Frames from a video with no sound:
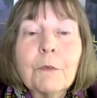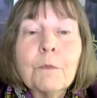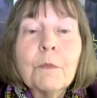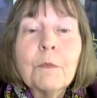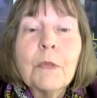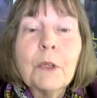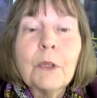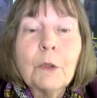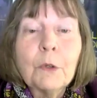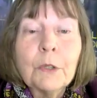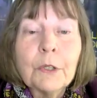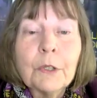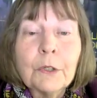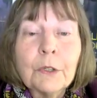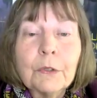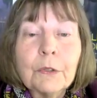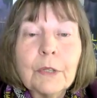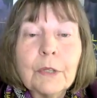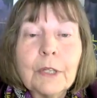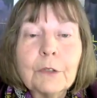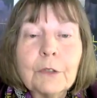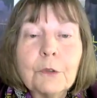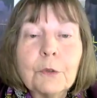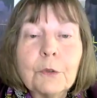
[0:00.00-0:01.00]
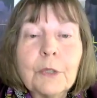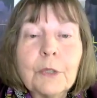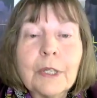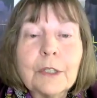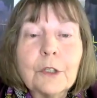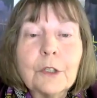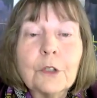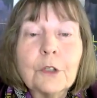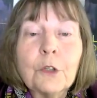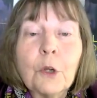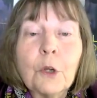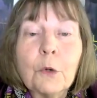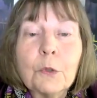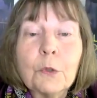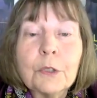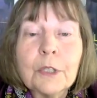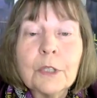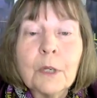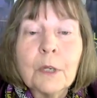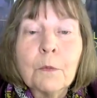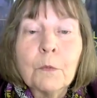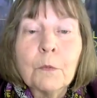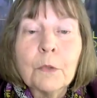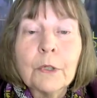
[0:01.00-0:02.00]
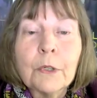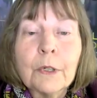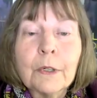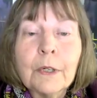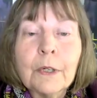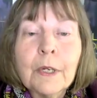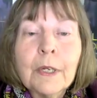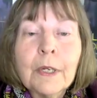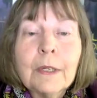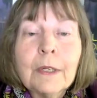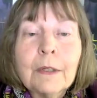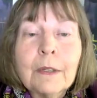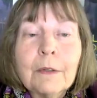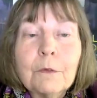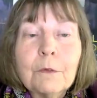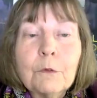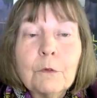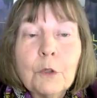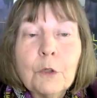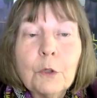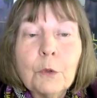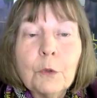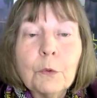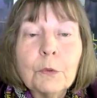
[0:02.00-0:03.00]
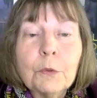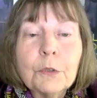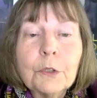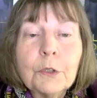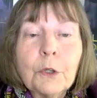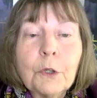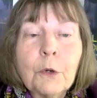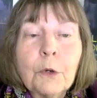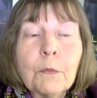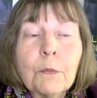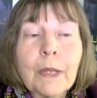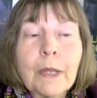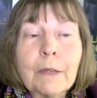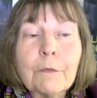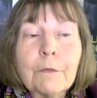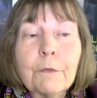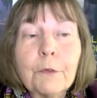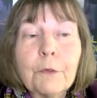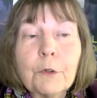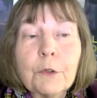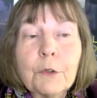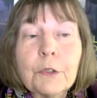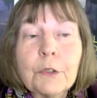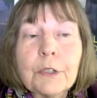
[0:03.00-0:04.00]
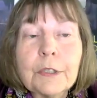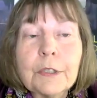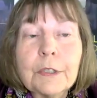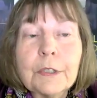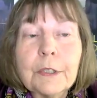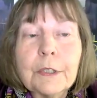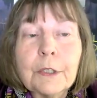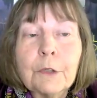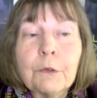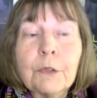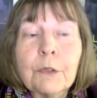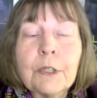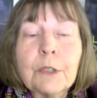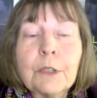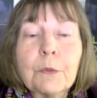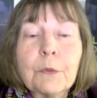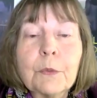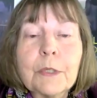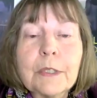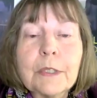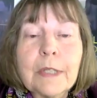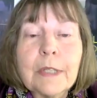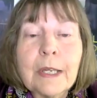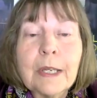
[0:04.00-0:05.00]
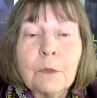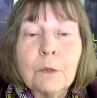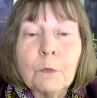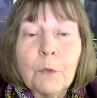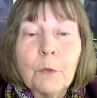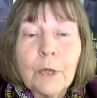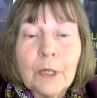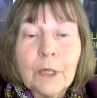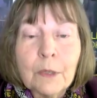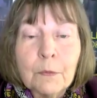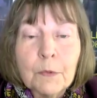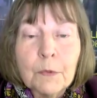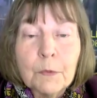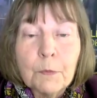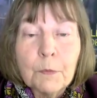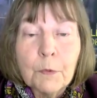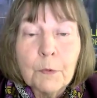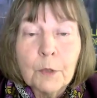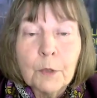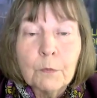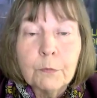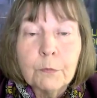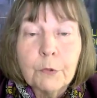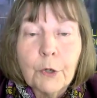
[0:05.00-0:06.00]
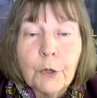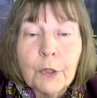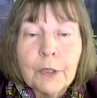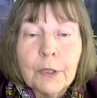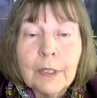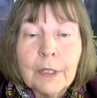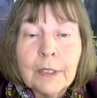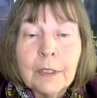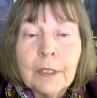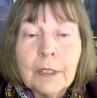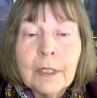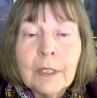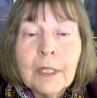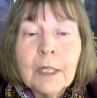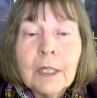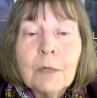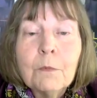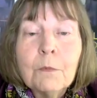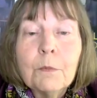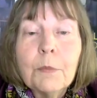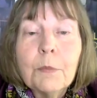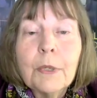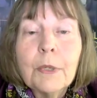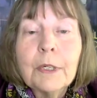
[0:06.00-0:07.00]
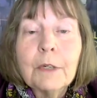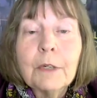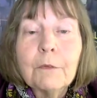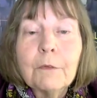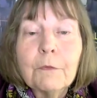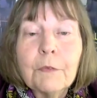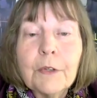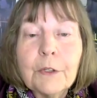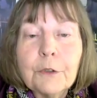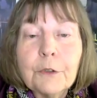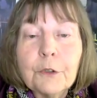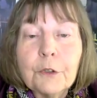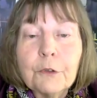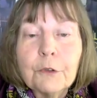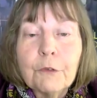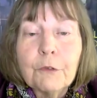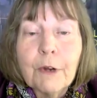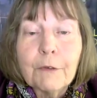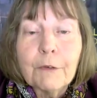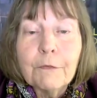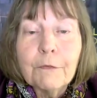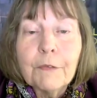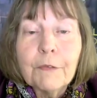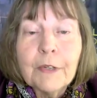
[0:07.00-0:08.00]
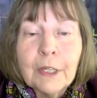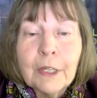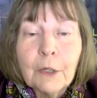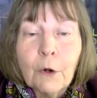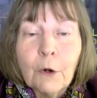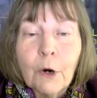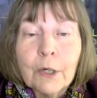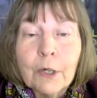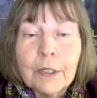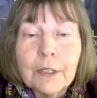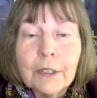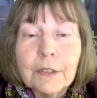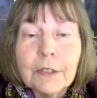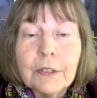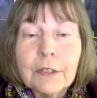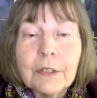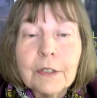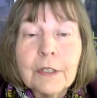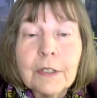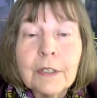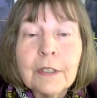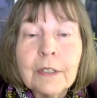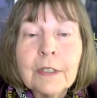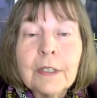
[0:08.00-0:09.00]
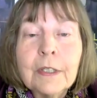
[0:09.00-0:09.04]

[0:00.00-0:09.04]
familiar, that you get to know somewhere new. So my first series was set in Williamsburg, Brooklyn, but it featured graffiti artists